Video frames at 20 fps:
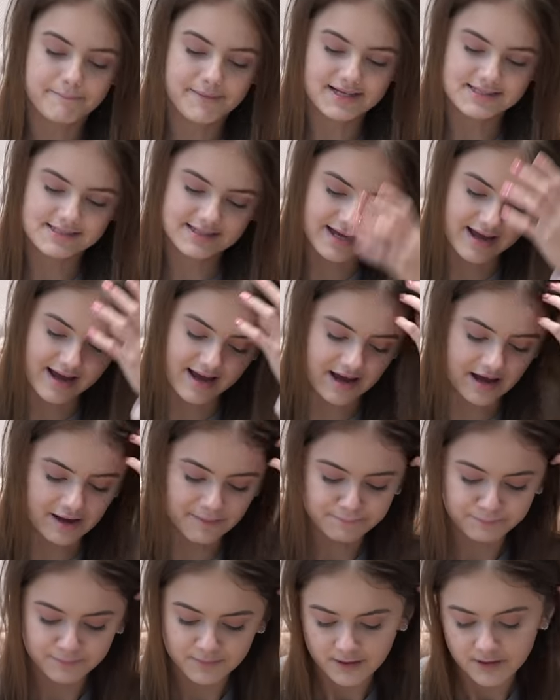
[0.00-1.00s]
messy
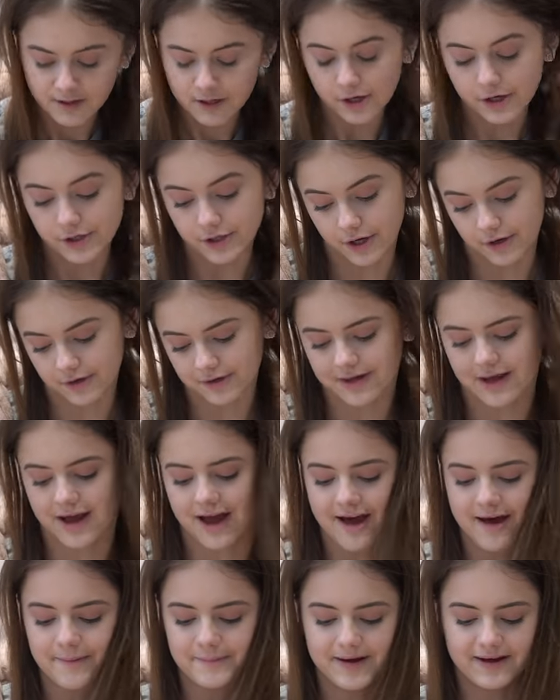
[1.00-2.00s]
hair, don't
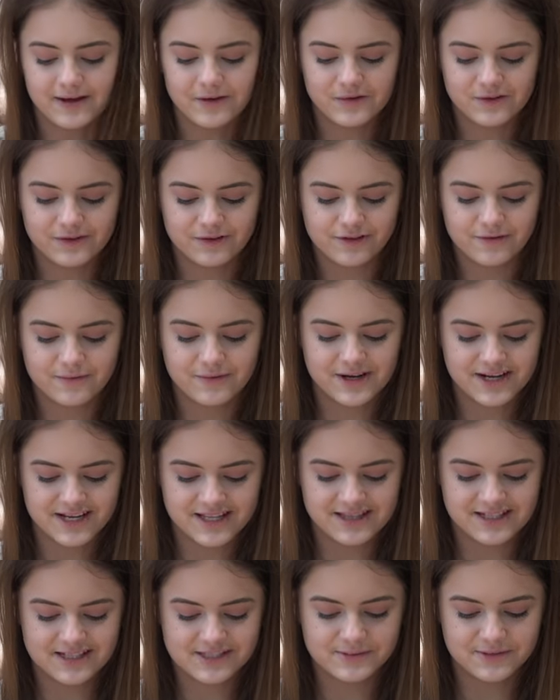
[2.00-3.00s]
care. But I got another one,
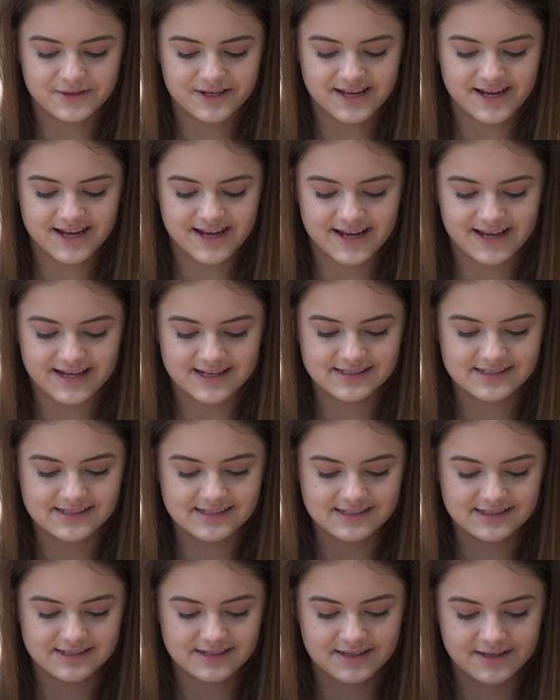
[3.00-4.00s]
and this one
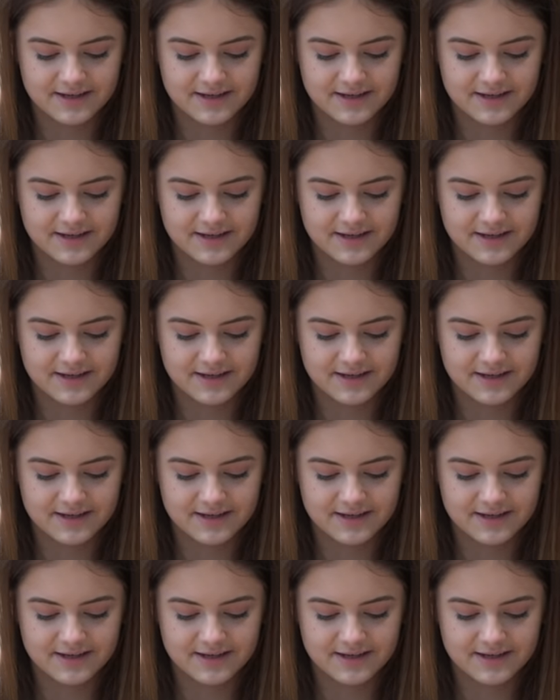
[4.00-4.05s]
is